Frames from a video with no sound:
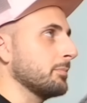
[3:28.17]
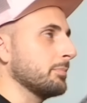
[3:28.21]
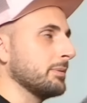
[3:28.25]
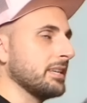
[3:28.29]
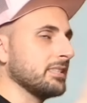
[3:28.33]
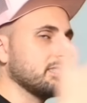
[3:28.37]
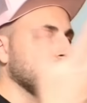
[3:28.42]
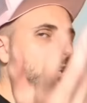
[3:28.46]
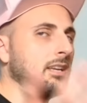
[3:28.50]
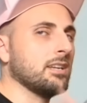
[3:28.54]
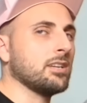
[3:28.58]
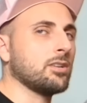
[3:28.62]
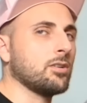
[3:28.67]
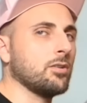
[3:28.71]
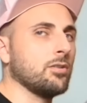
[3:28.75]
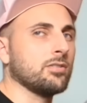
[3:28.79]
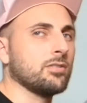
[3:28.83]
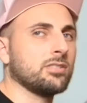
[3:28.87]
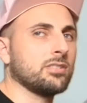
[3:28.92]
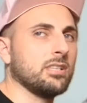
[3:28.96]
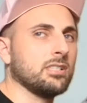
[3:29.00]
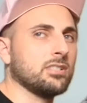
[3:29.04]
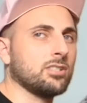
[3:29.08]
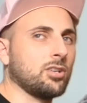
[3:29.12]
a blessing and a
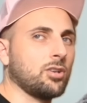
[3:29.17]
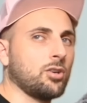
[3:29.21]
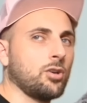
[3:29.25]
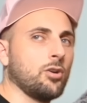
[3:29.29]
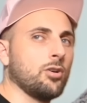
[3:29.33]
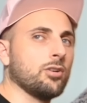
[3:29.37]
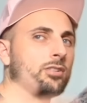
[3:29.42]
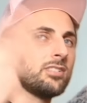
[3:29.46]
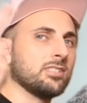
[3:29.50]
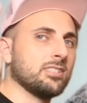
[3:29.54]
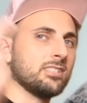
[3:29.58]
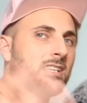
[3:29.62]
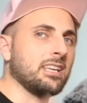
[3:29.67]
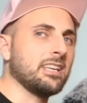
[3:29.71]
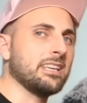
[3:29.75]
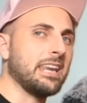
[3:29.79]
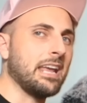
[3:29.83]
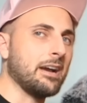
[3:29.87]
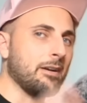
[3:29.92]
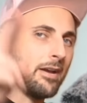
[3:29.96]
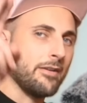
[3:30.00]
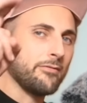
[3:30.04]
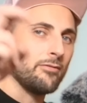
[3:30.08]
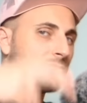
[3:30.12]
curse. It's a curse as in
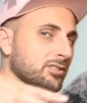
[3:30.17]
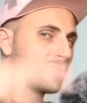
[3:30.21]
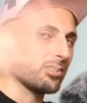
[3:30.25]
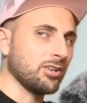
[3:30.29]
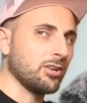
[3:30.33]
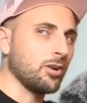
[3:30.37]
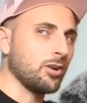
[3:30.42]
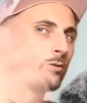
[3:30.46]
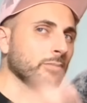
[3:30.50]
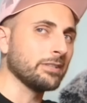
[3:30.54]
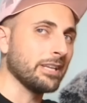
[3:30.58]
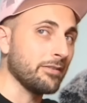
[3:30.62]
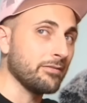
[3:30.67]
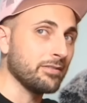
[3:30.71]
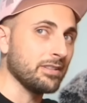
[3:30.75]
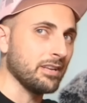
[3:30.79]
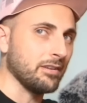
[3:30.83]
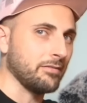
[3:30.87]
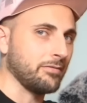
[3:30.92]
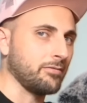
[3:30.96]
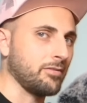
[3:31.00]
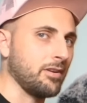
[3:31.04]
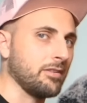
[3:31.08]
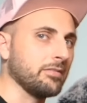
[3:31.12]
now everyone's going to hold
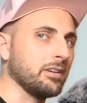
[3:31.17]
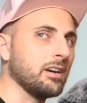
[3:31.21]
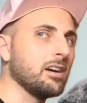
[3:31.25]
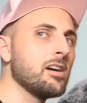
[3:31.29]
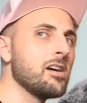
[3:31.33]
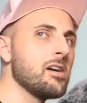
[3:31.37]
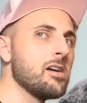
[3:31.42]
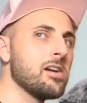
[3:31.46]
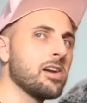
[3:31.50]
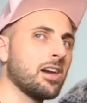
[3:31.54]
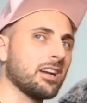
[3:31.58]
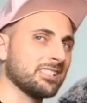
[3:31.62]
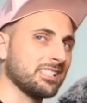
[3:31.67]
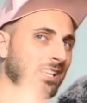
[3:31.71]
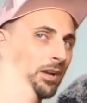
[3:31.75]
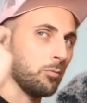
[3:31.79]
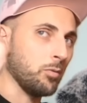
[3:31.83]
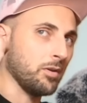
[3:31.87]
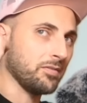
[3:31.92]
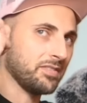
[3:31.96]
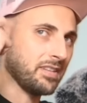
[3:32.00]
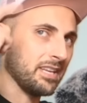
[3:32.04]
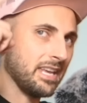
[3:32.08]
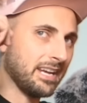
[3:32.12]
everything forever because they
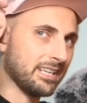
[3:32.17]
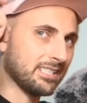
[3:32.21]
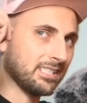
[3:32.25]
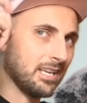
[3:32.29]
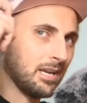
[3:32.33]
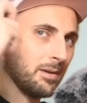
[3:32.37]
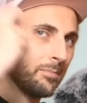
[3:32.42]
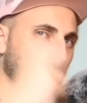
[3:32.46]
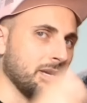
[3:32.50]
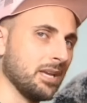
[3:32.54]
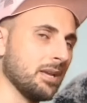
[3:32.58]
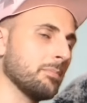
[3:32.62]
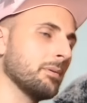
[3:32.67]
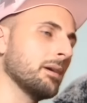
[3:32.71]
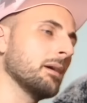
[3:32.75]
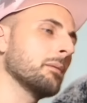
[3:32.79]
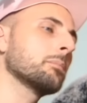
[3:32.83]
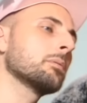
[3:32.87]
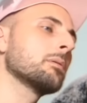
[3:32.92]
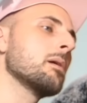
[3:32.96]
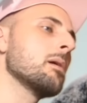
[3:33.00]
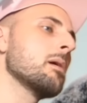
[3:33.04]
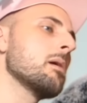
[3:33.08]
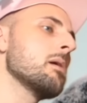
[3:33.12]
want the XRP
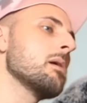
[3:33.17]
pump.